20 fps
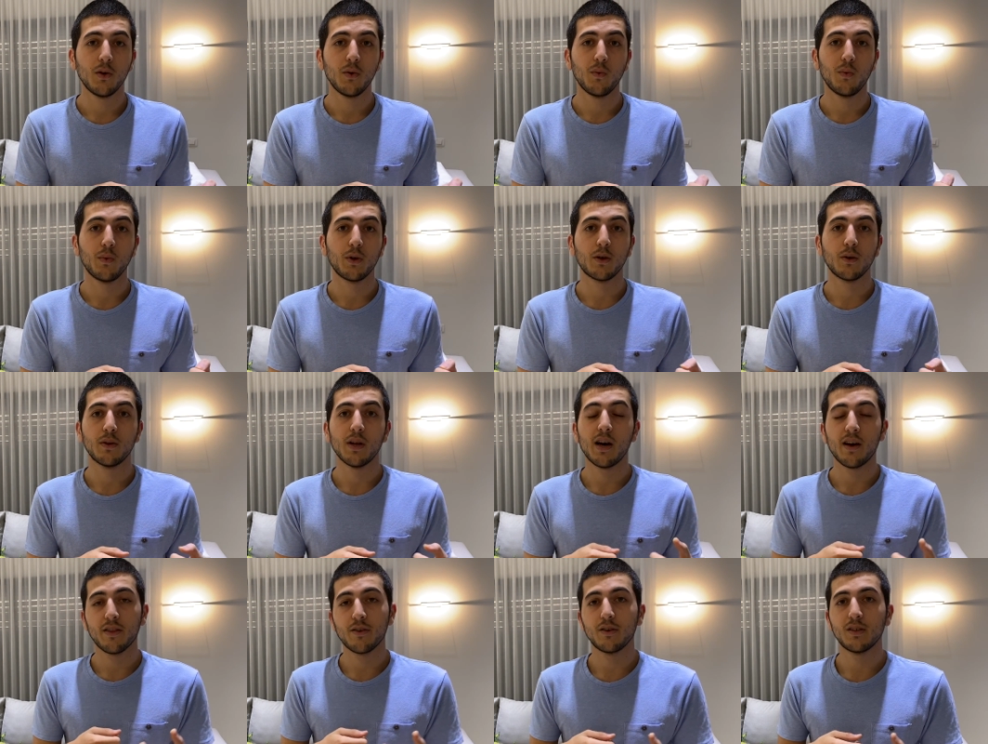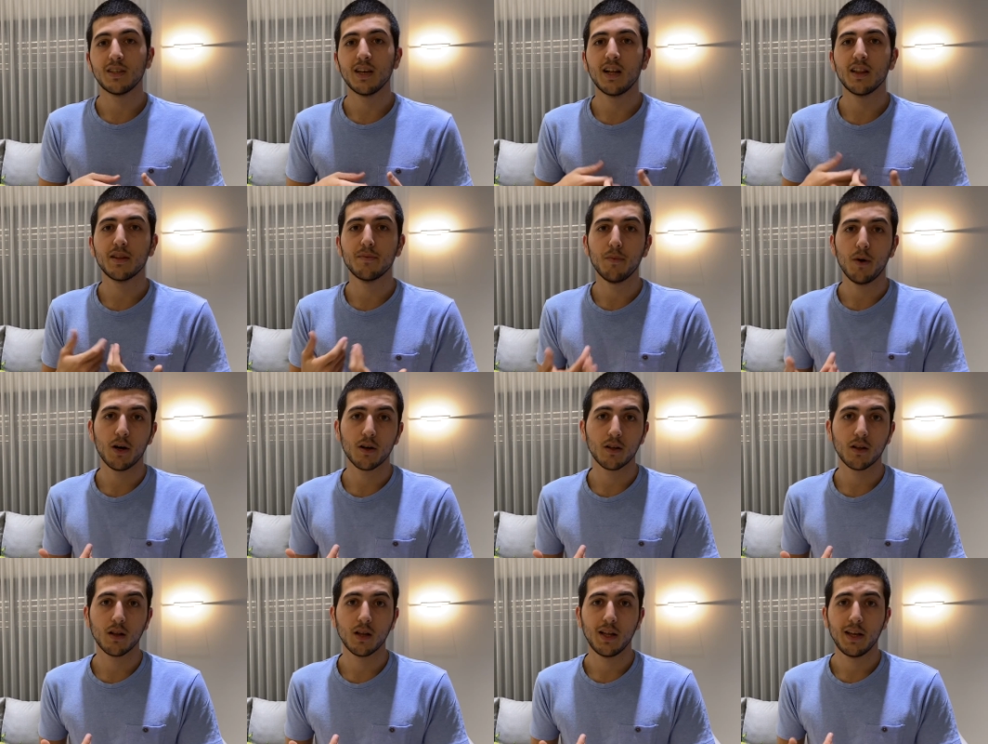we could either tell the
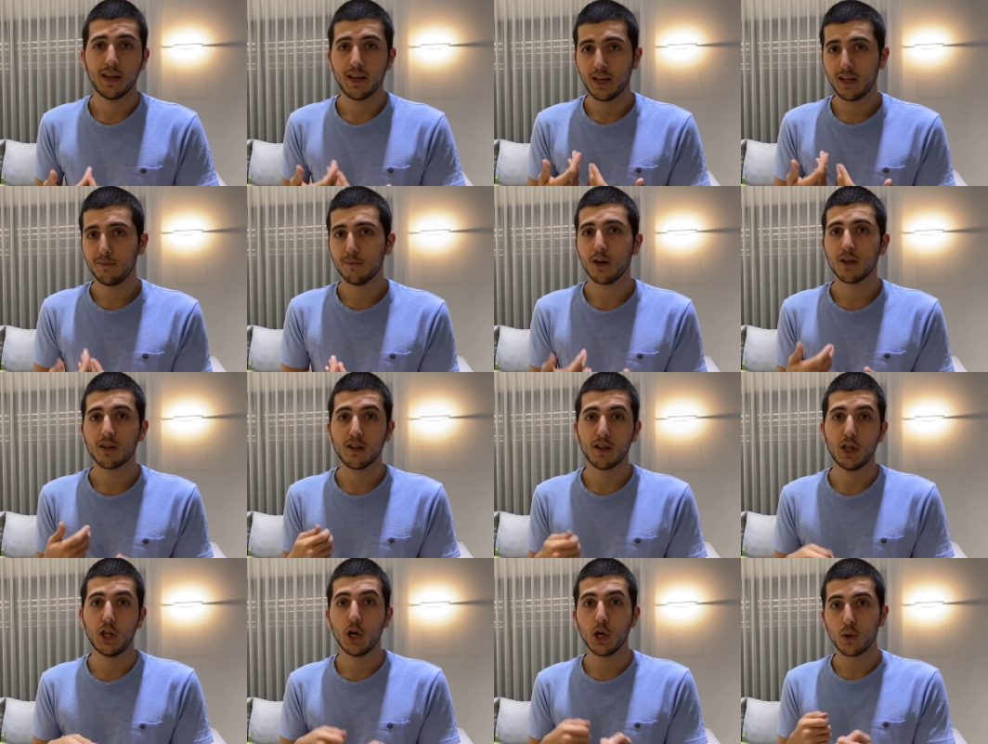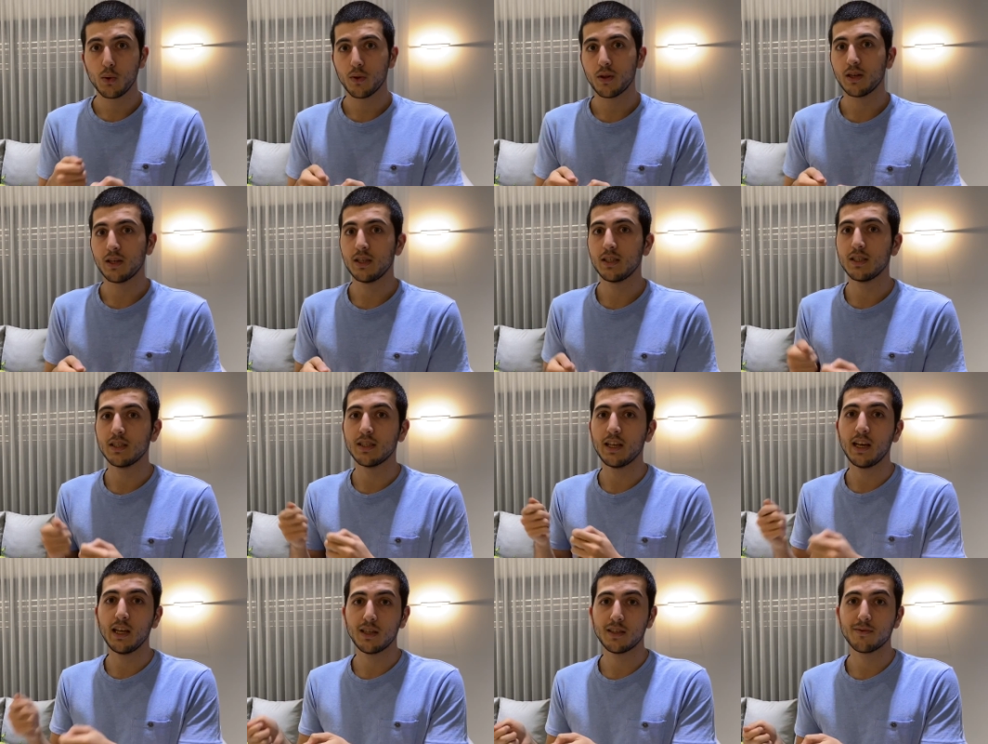model, hey model, know that this is
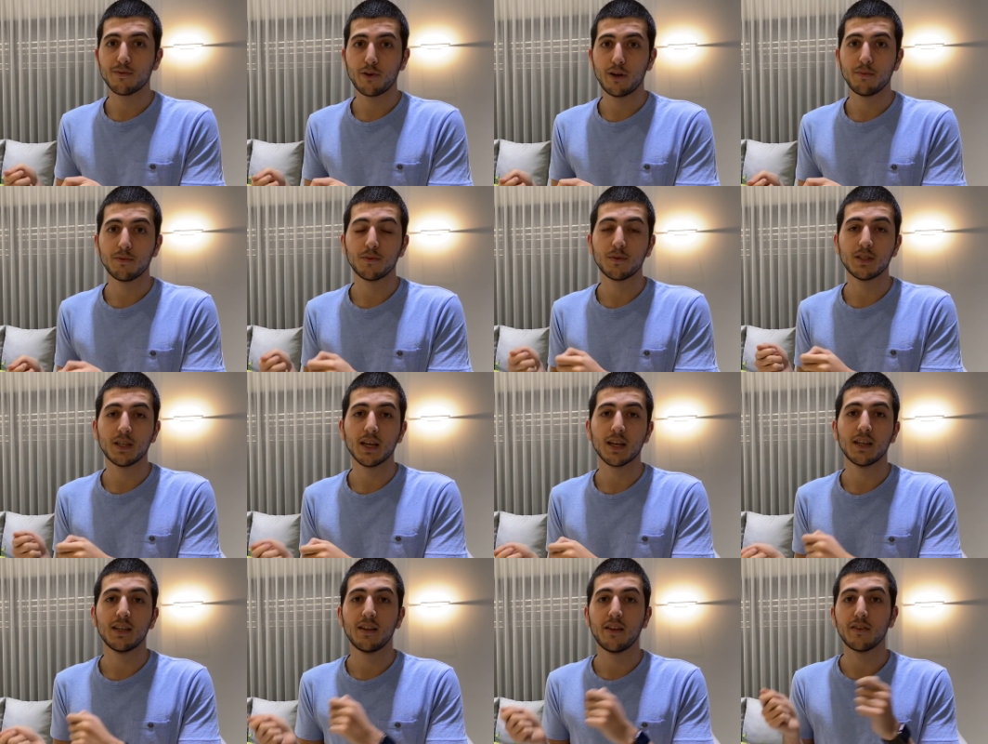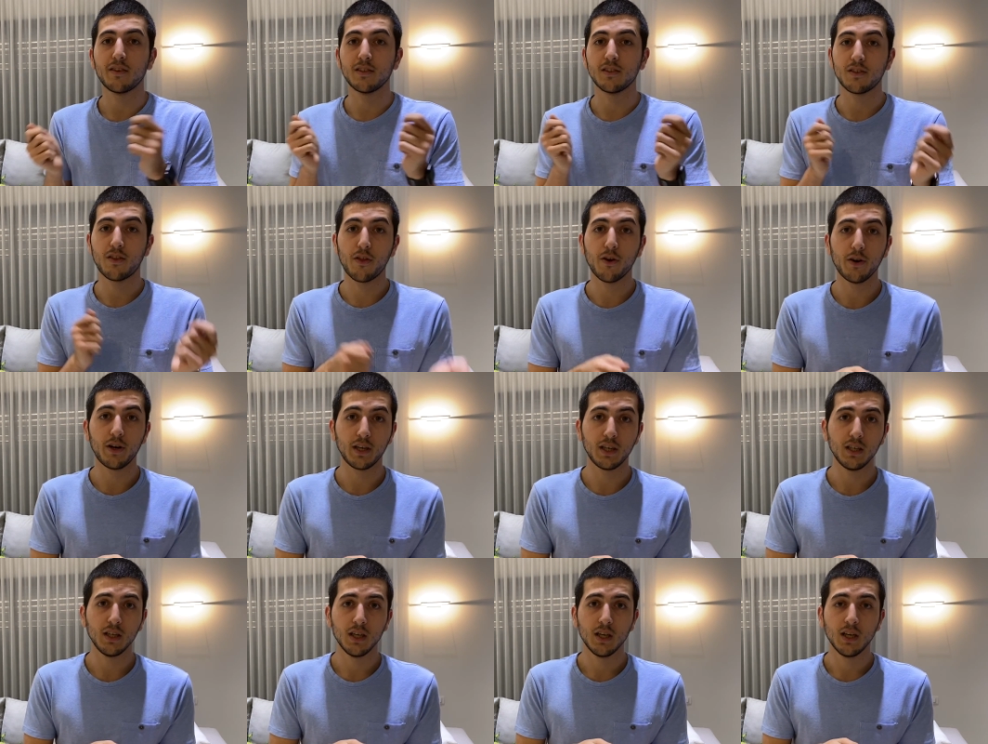8 frames per second, this is 30,